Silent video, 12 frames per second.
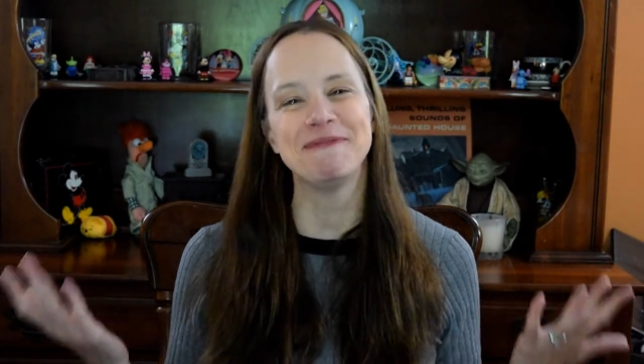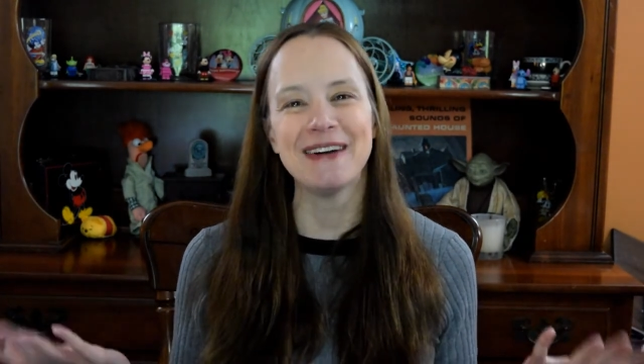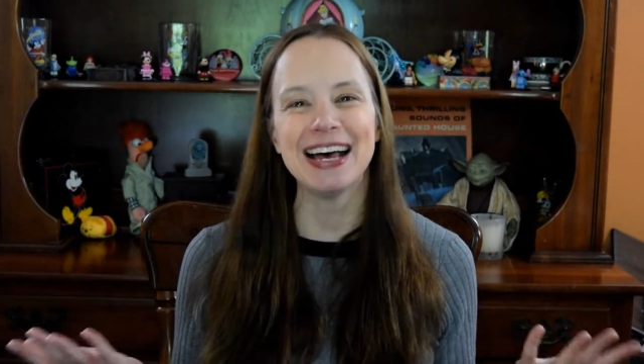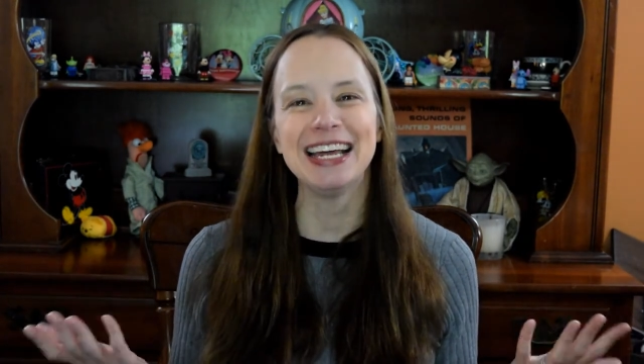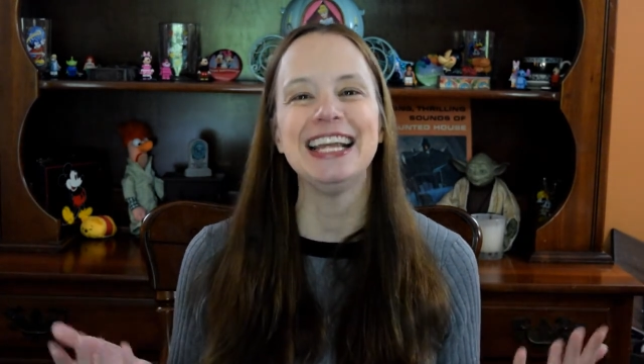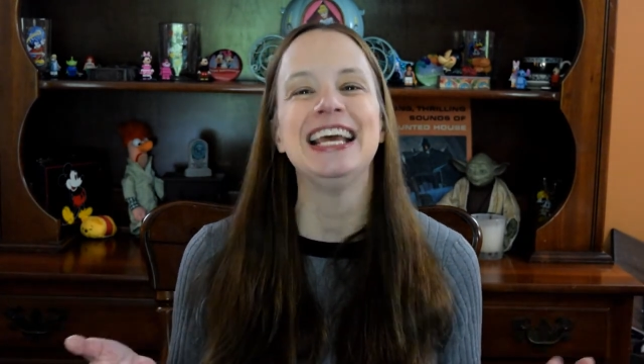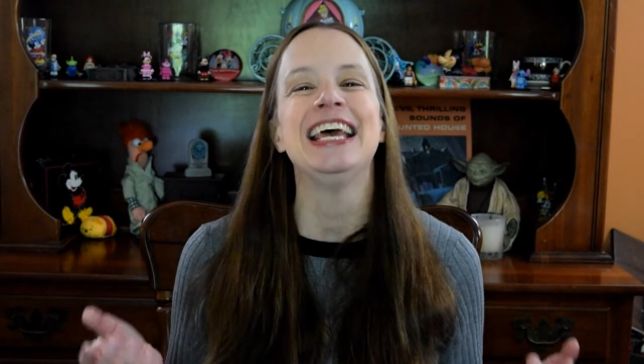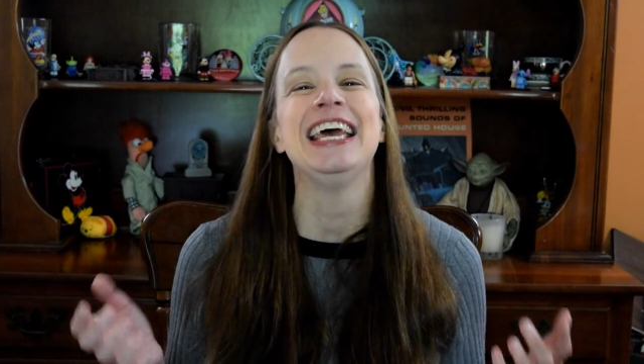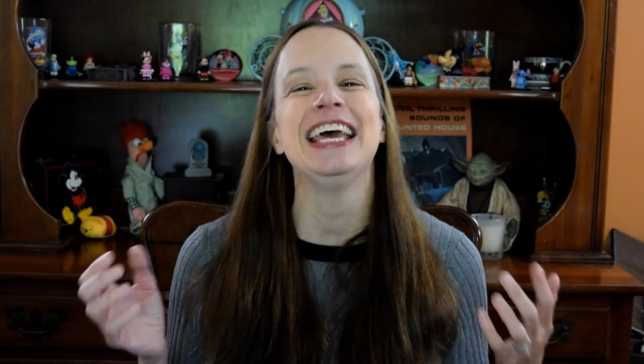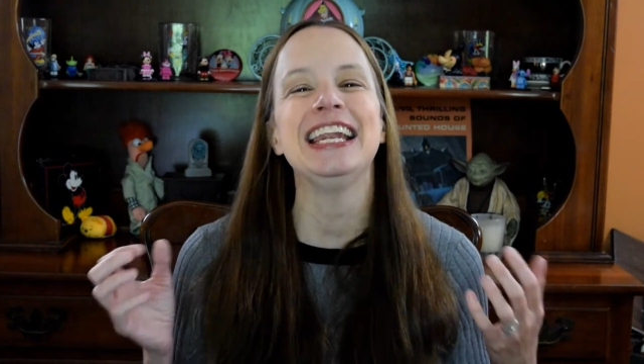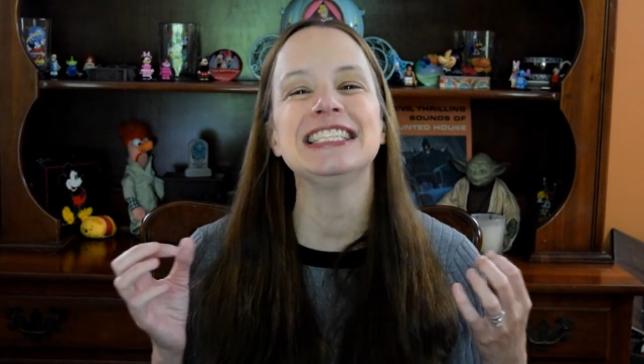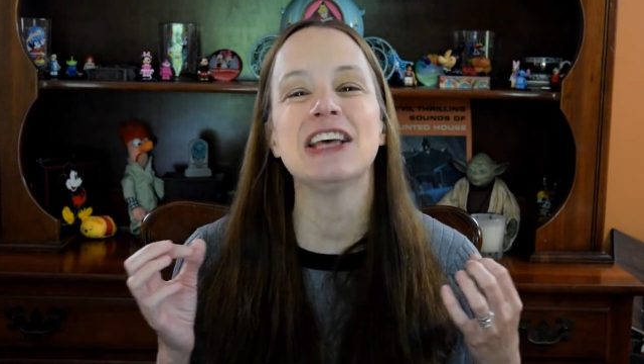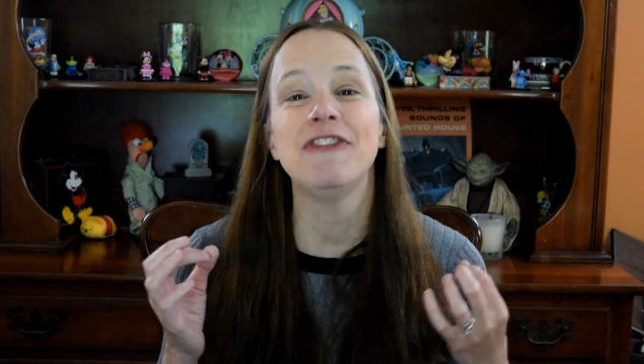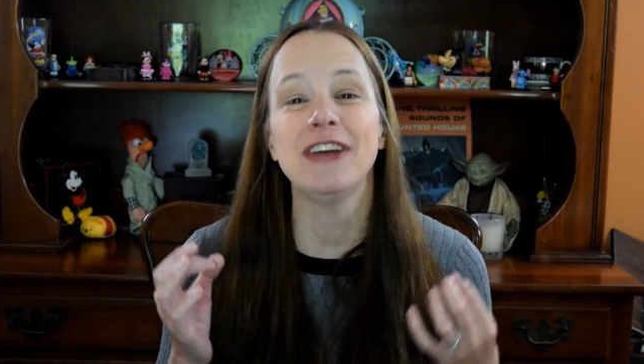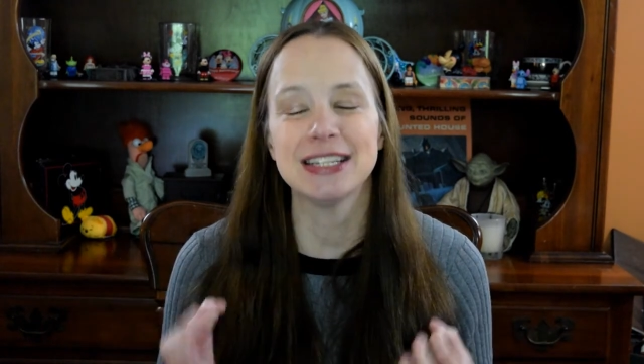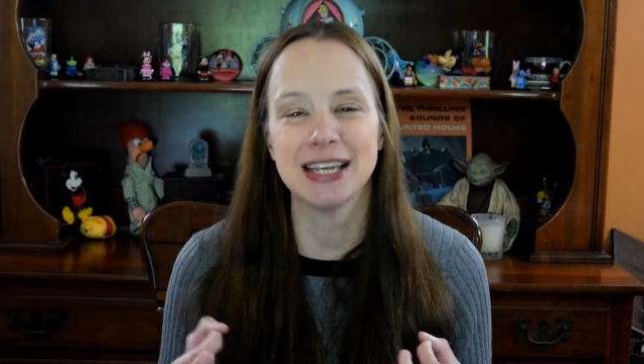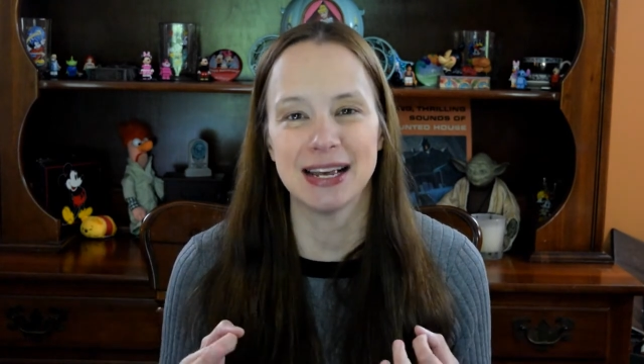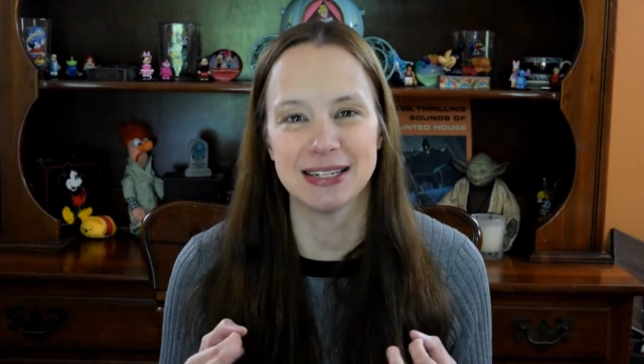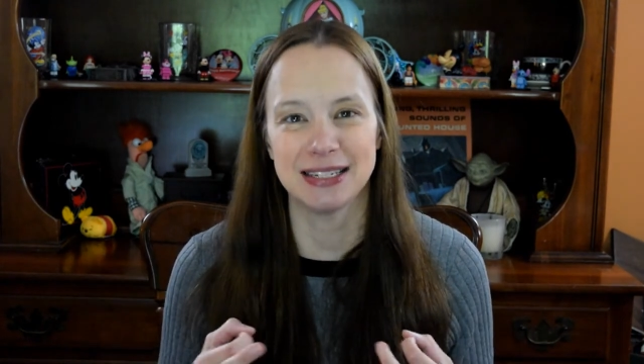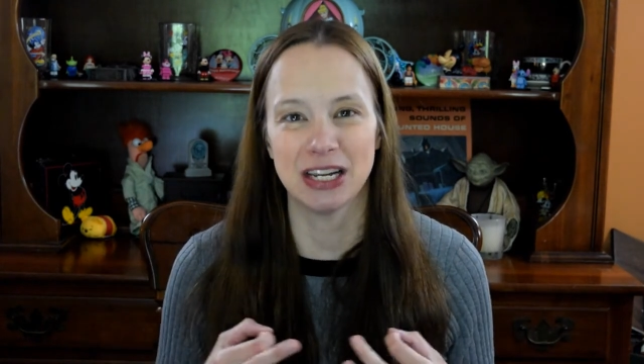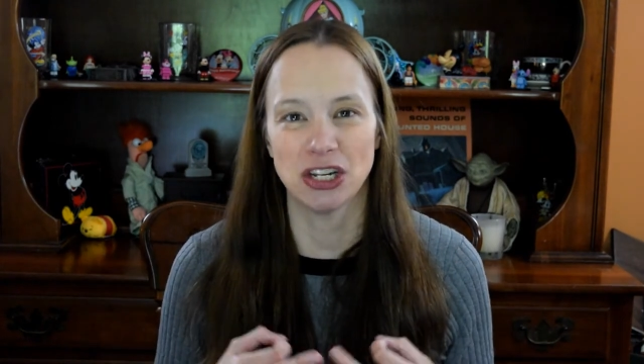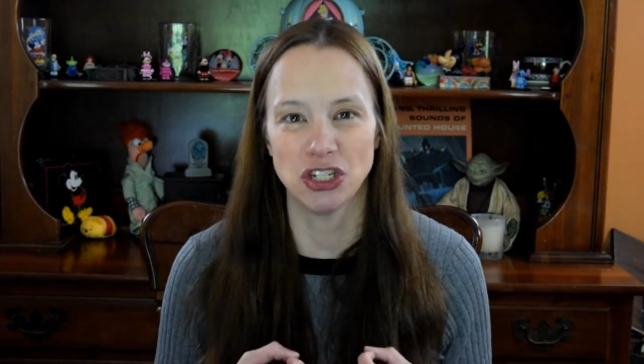But it is a fantastic